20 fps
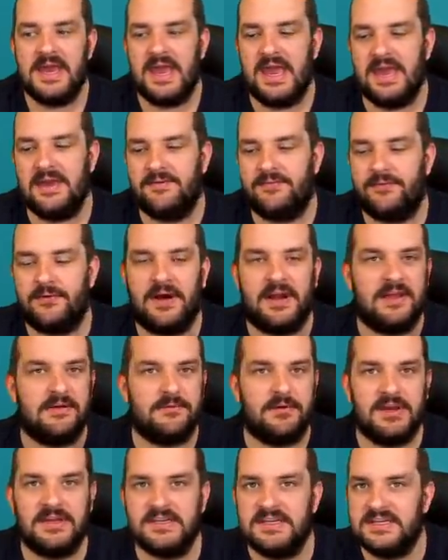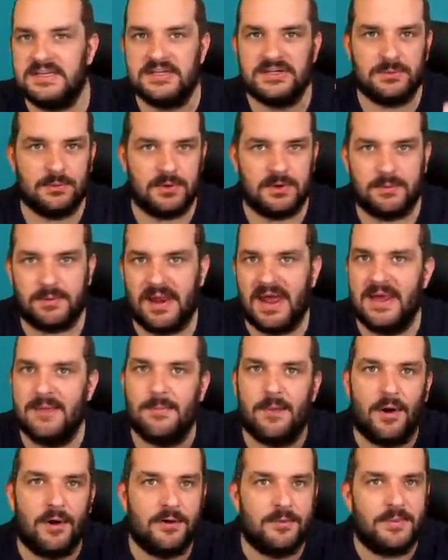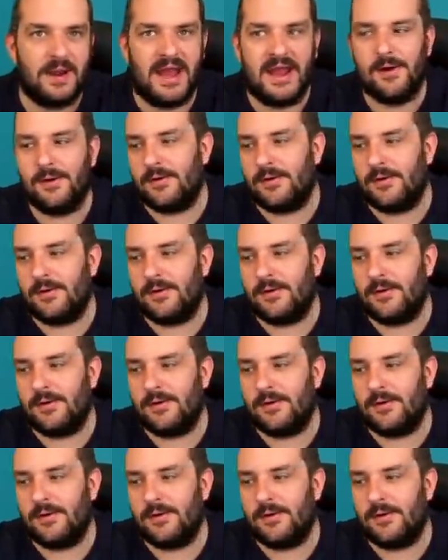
if for any reason he doesn't want to play a Mobley,